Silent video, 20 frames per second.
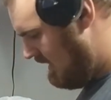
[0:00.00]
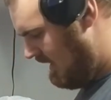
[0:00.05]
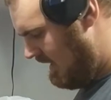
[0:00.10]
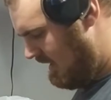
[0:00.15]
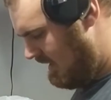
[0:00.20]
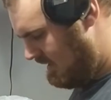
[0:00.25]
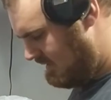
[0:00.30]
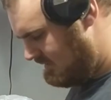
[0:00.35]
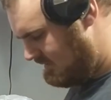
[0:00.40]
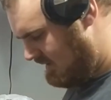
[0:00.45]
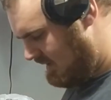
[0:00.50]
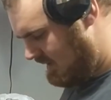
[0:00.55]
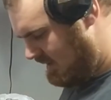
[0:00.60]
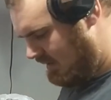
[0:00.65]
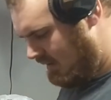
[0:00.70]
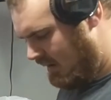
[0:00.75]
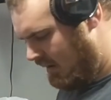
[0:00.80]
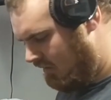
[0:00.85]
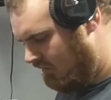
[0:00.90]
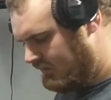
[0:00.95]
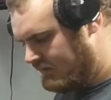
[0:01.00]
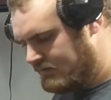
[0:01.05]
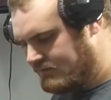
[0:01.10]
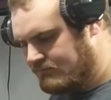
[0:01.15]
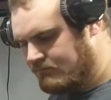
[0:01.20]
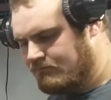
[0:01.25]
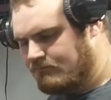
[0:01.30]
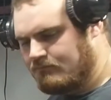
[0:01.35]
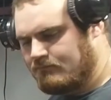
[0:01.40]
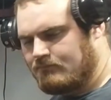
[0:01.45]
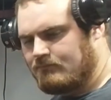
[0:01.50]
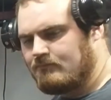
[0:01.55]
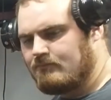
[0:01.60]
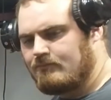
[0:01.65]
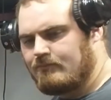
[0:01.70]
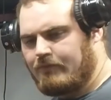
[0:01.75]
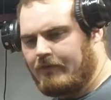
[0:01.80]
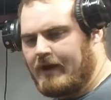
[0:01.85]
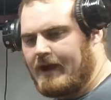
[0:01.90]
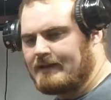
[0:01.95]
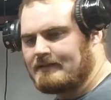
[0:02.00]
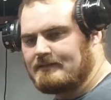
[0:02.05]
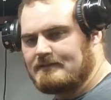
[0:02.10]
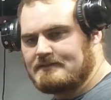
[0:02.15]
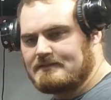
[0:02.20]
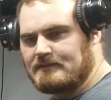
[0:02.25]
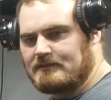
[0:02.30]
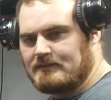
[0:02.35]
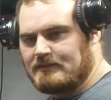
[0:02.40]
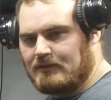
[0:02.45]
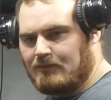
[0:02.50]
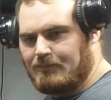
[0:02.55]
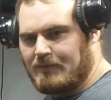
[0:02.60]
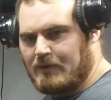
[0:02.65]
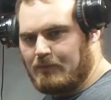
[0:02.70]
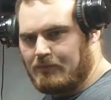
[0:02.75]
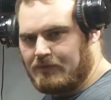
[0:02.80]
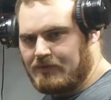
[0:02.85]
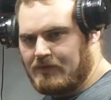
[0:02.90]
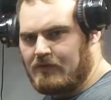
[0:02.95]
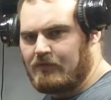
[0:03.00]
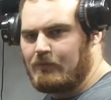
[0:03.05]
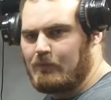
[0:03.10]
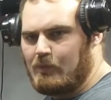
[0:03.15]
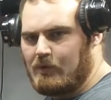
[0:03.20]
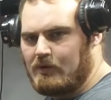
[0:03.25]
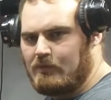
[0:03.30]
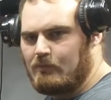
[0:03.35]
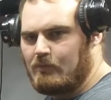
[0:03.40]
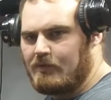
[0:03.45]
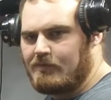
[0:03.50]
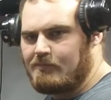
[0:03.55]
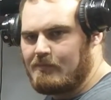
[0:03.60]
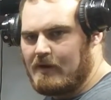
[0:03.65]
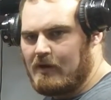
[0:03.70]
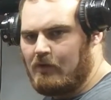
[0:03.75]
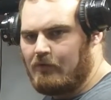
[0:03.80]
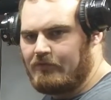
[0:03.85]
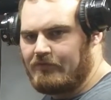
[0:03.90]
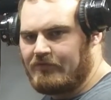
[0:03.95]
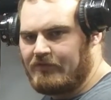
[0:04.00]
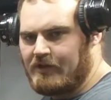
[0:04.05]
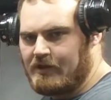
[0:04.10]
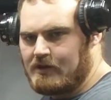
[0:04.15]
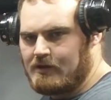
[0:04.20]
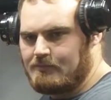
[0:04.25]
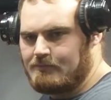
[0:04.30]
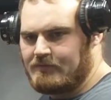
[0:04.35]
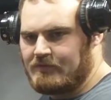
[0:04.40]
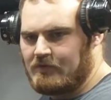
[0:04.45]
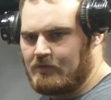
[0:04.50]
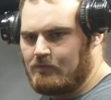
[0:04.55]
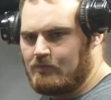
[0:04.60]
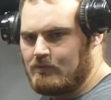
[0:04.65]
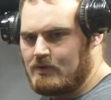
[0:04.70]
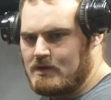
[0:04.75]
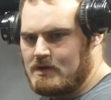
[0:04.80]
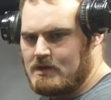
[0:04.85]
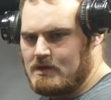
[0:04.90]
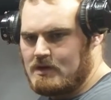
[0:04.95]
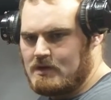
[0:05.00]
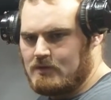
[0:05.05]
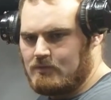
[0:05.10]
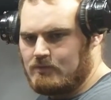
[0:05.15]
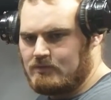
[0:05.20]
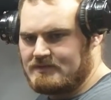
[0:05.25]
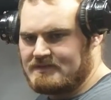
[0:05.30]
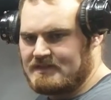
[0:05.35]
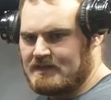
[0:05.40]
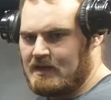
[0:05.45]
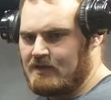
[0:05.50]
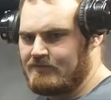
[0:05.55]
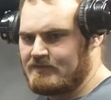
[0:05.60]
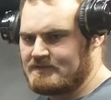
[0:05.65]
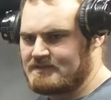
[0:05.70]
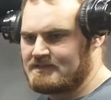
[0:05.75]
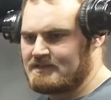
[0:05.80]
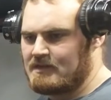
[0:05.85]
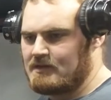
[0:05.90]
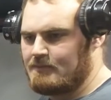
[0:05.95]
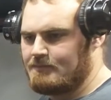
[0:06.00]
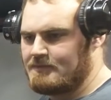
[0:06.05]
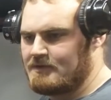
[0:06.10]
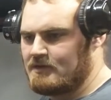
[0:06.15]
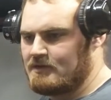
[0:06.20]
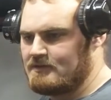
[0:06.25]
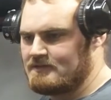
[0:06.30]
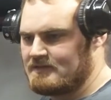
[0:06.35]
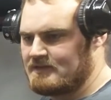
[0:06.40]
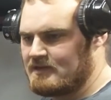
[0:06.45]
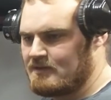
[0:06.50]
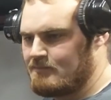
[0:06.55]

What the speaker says: And I already practiced a little bit with this one with my old setup. So we'll see how this setup does in